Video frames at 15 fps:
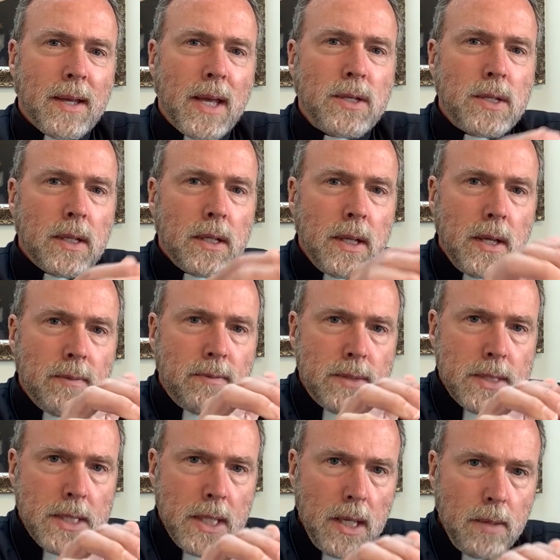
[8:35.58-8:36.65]
and to live
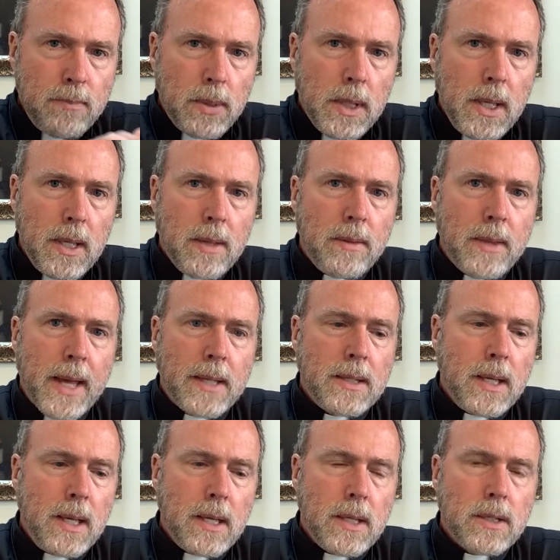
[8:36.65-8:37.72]
deeply in that
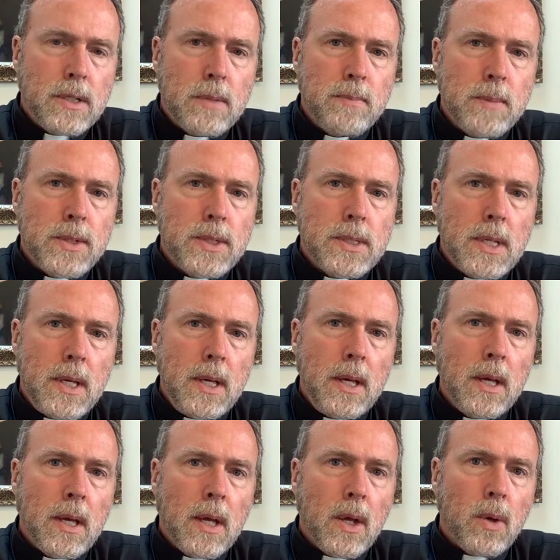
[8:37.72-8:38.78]

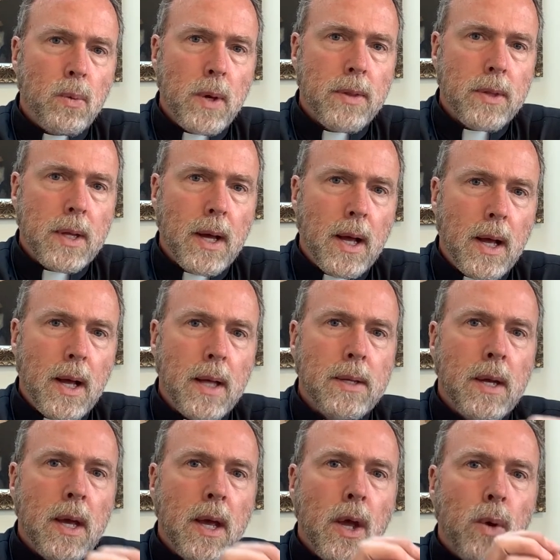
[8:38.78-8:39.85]
intimacy with God,
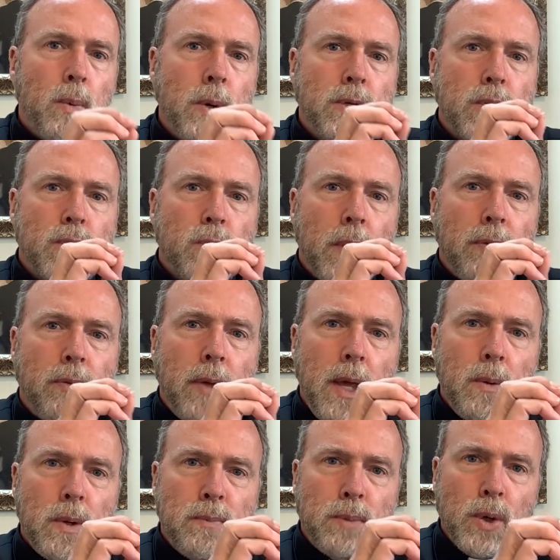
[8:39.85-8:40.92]
which is what they
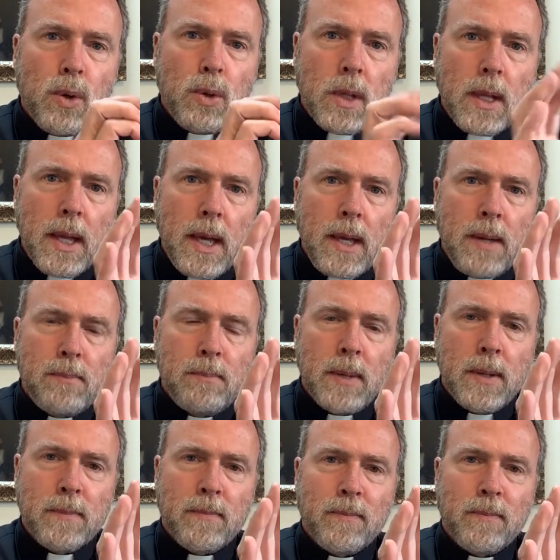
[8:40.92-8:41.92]
would proclaim